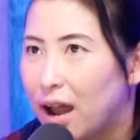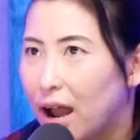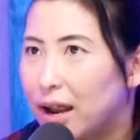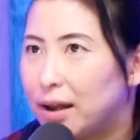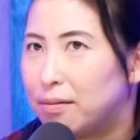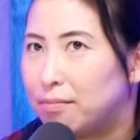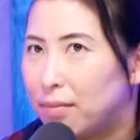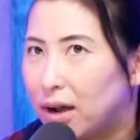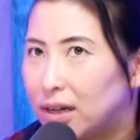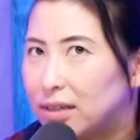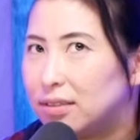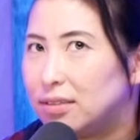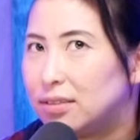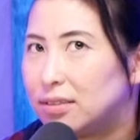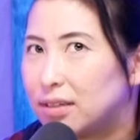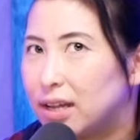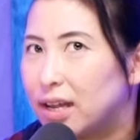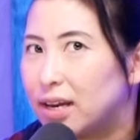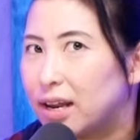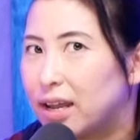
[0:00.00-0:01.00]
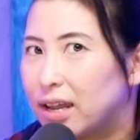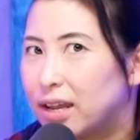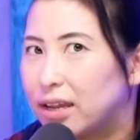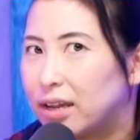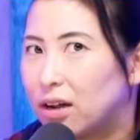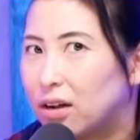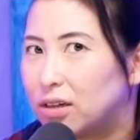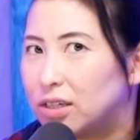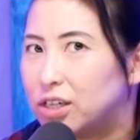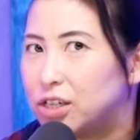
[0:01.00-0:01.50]
9 months, and
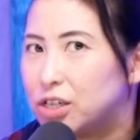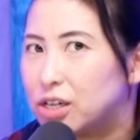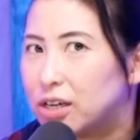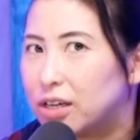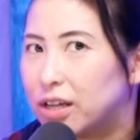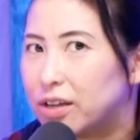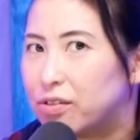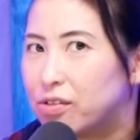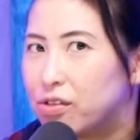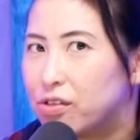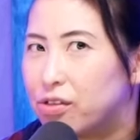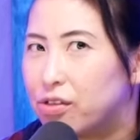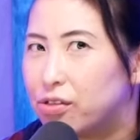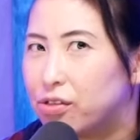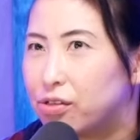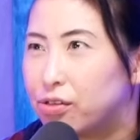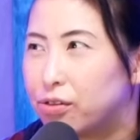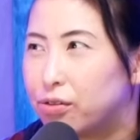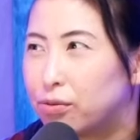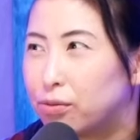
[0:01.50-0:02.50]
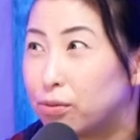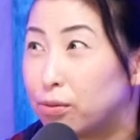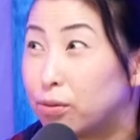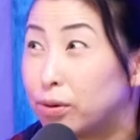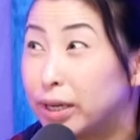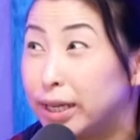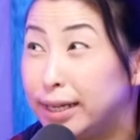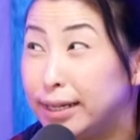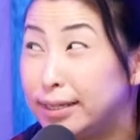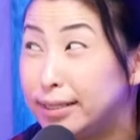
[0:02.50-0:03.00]
I auditioned like
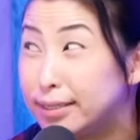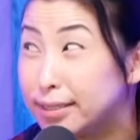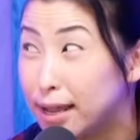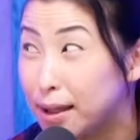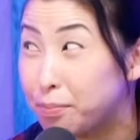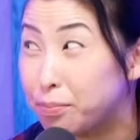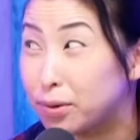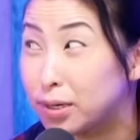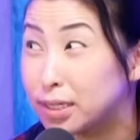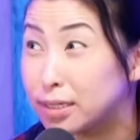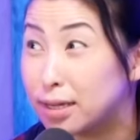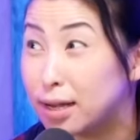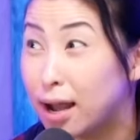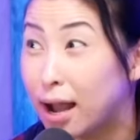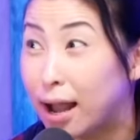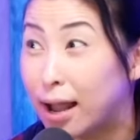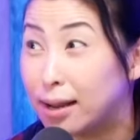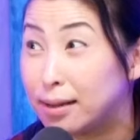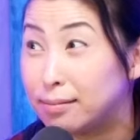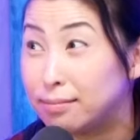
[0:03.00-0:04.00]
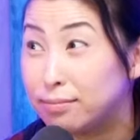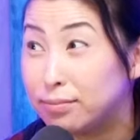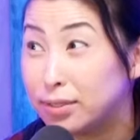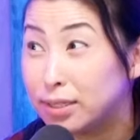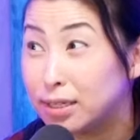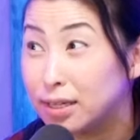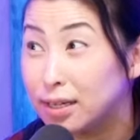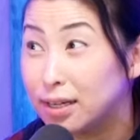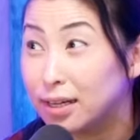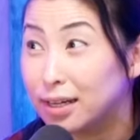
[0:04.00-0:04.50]
3 separate
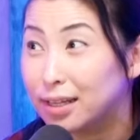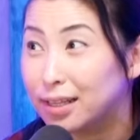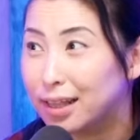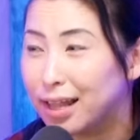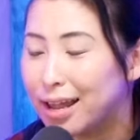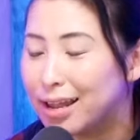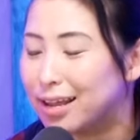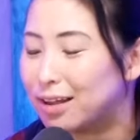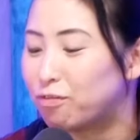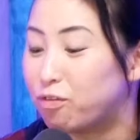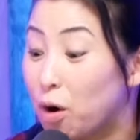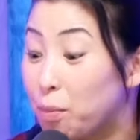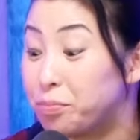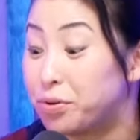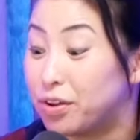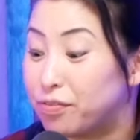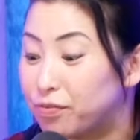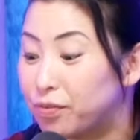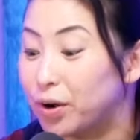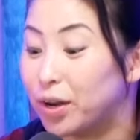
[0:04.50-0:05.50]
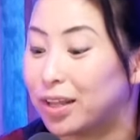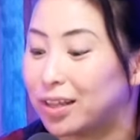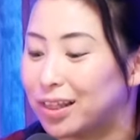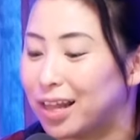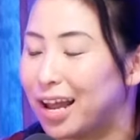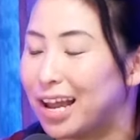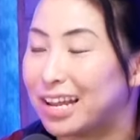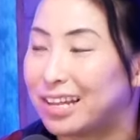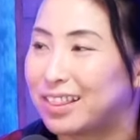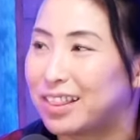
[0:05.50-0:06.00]
times. Wow. Like from different,
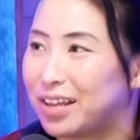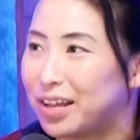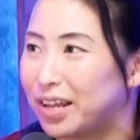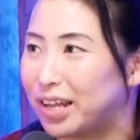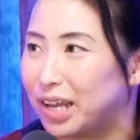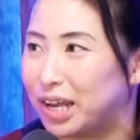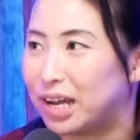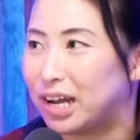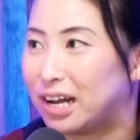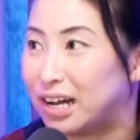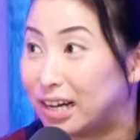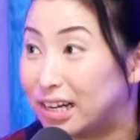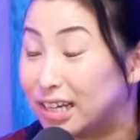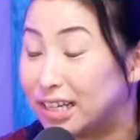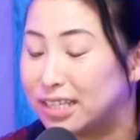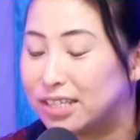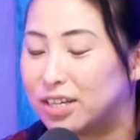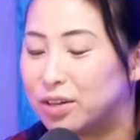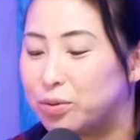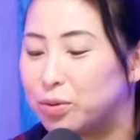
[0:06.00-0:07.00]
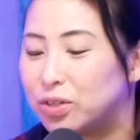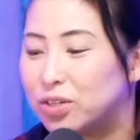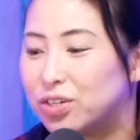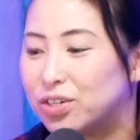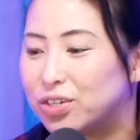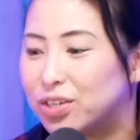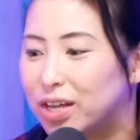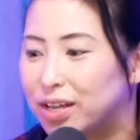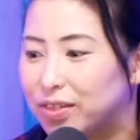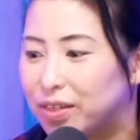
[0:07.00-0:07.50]
like because it was
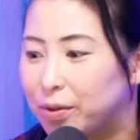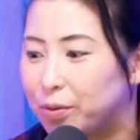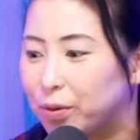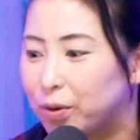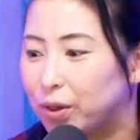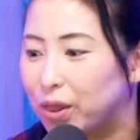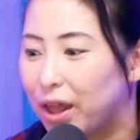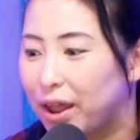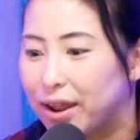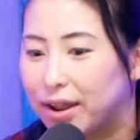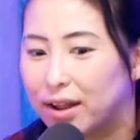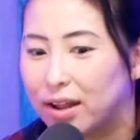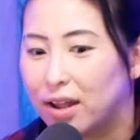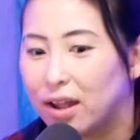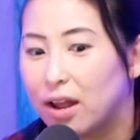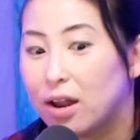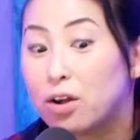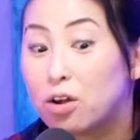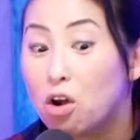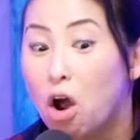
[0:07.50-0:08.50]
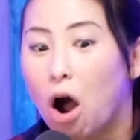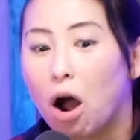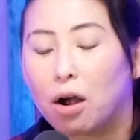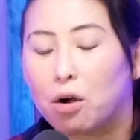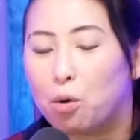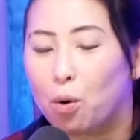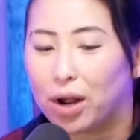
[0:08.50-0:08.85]
just like they were like not